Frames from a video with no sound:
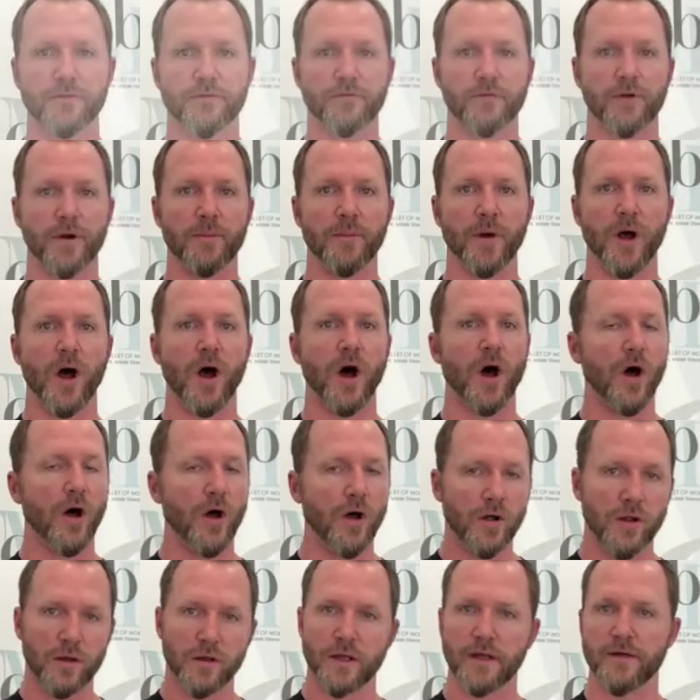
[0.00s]
from
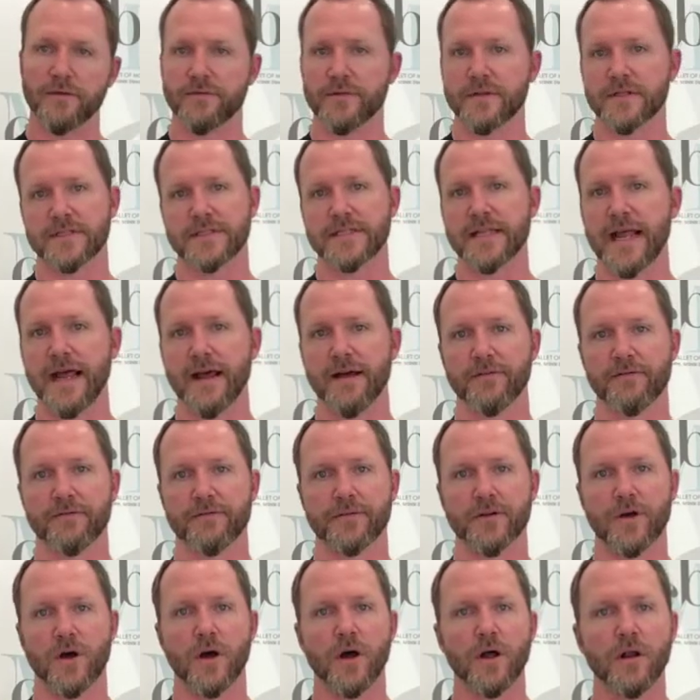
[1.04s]
all of the staff,
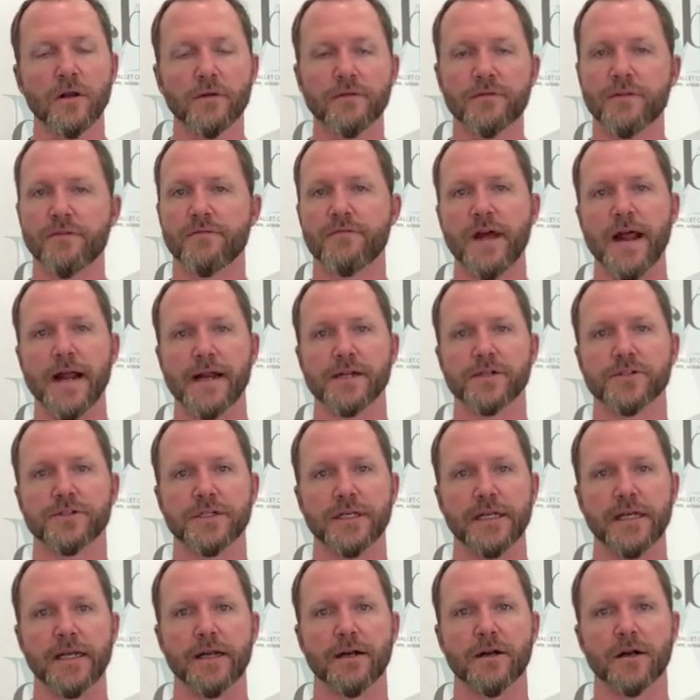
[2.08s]
all of the
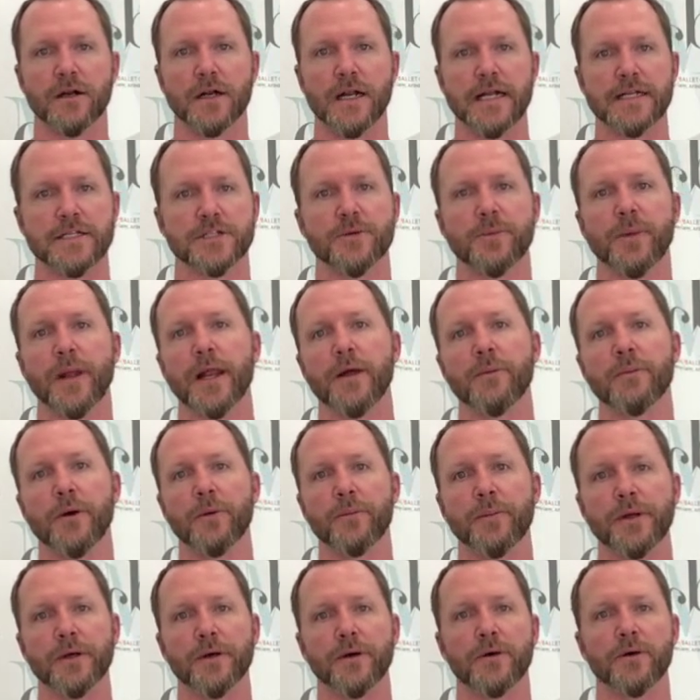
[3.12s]
faculty here at Classical Ballet
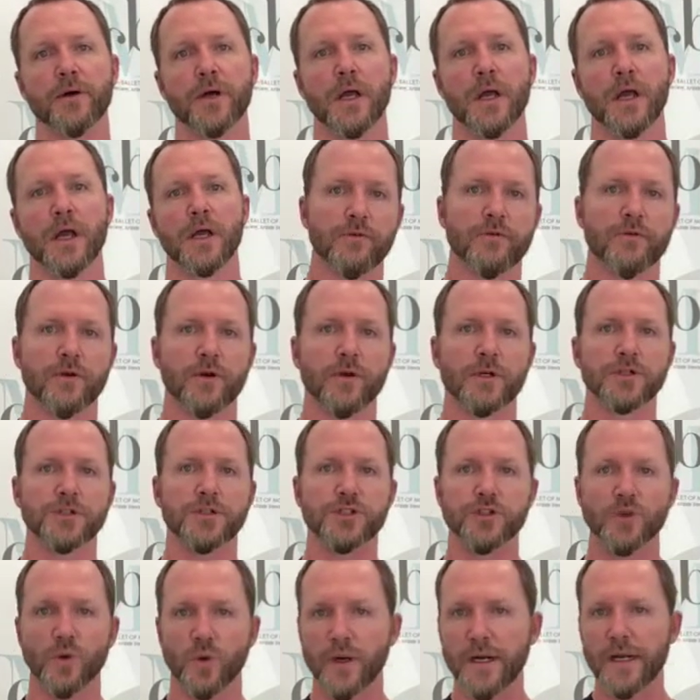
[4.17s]
Mobile for
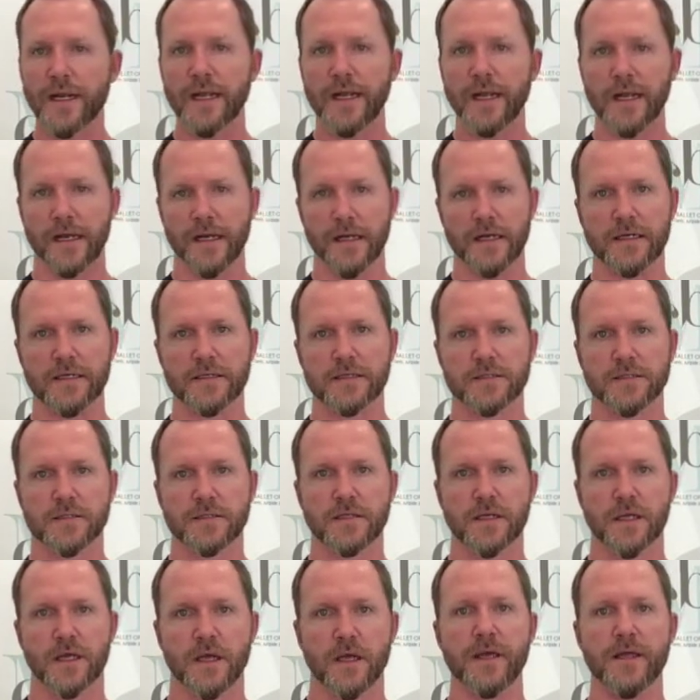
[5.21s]
joining
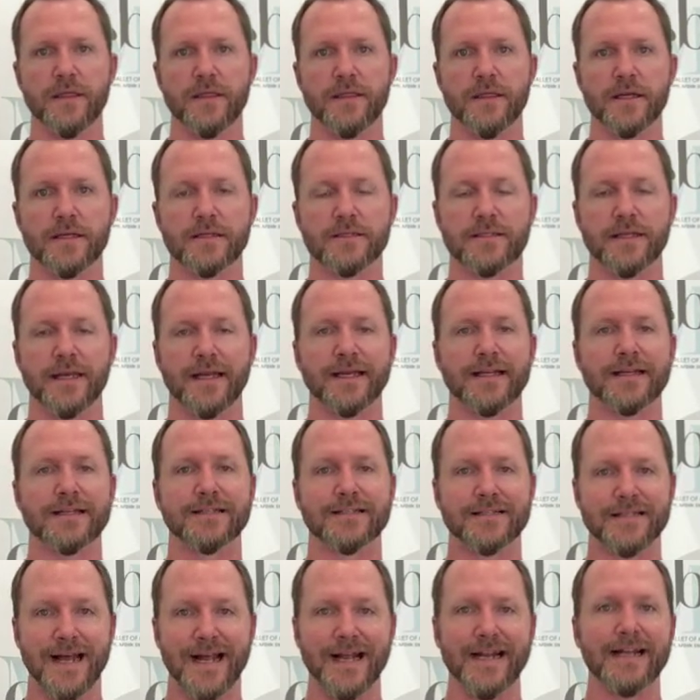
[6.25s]
us in this
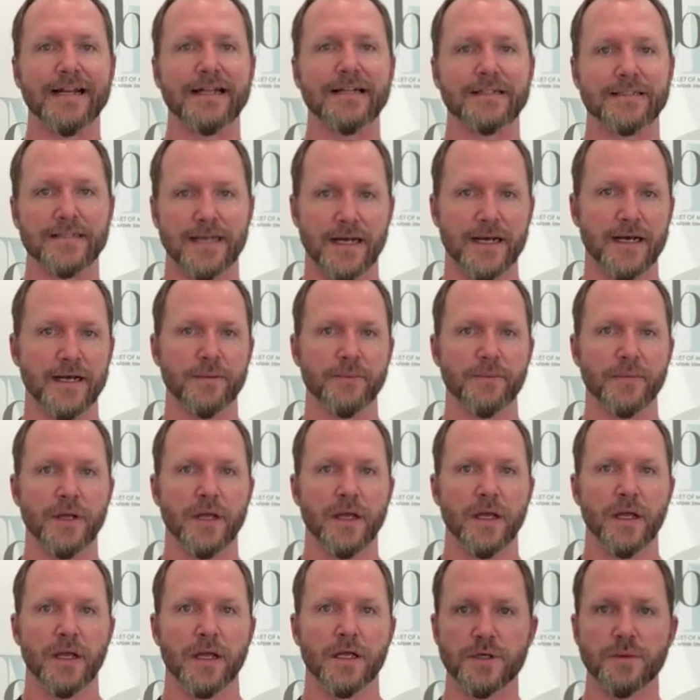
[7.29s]
exciting time
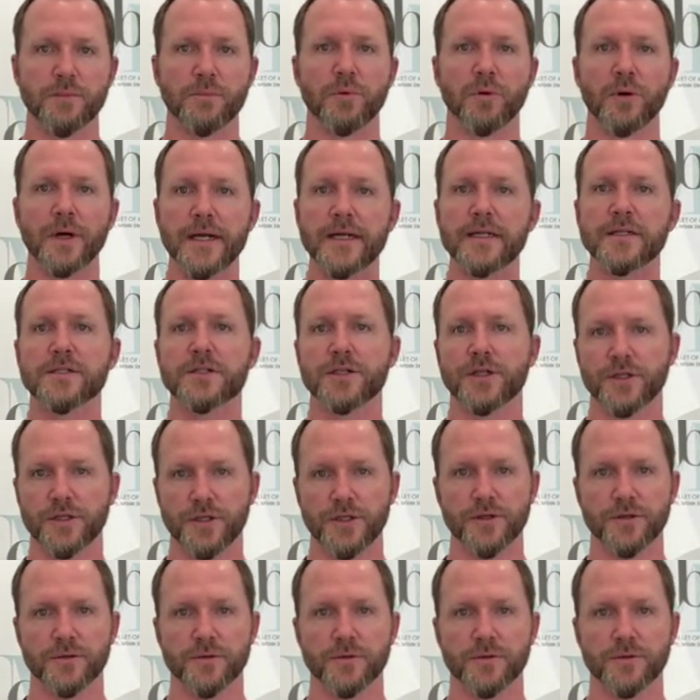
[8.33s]
to bring to
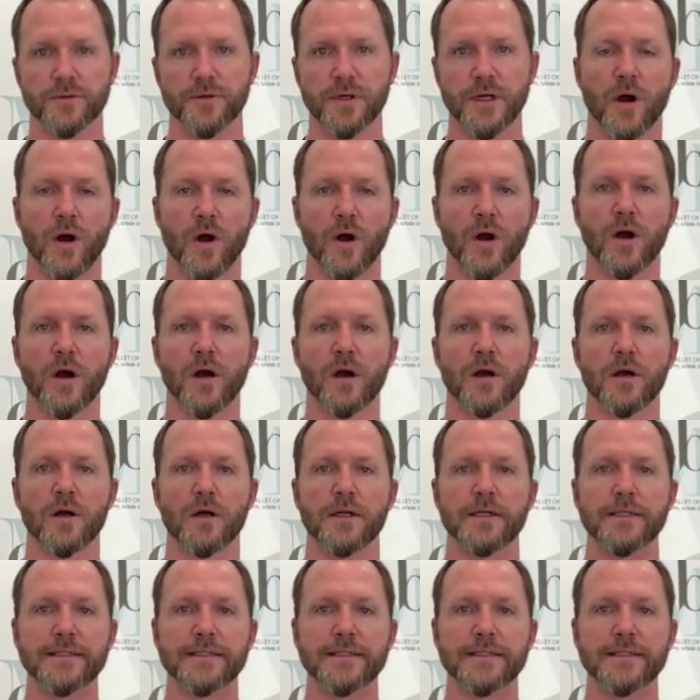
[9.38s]
you our